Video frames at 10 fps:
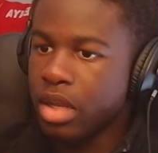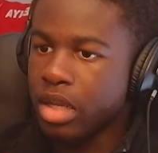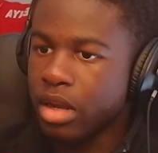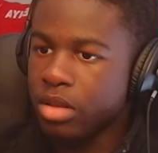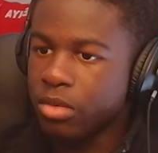
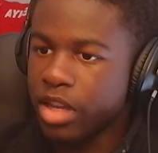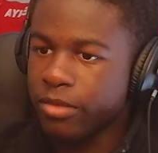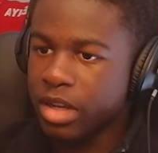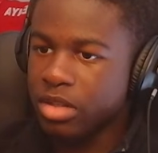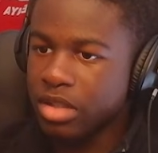Either way, if
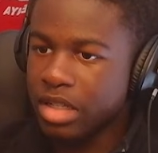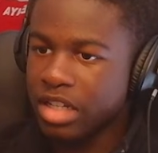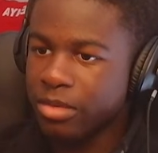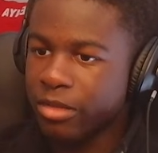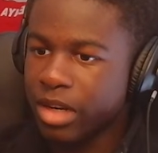I just
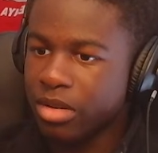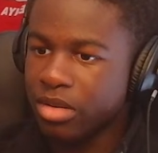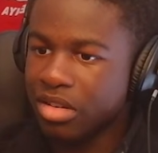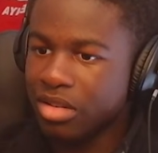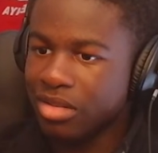click my right
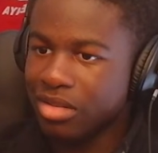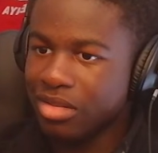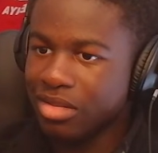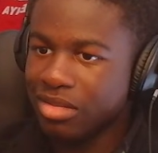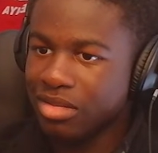hook,
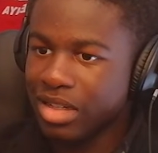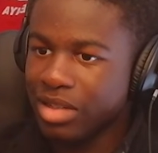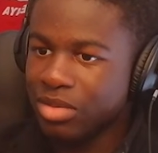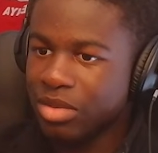yeah, it's really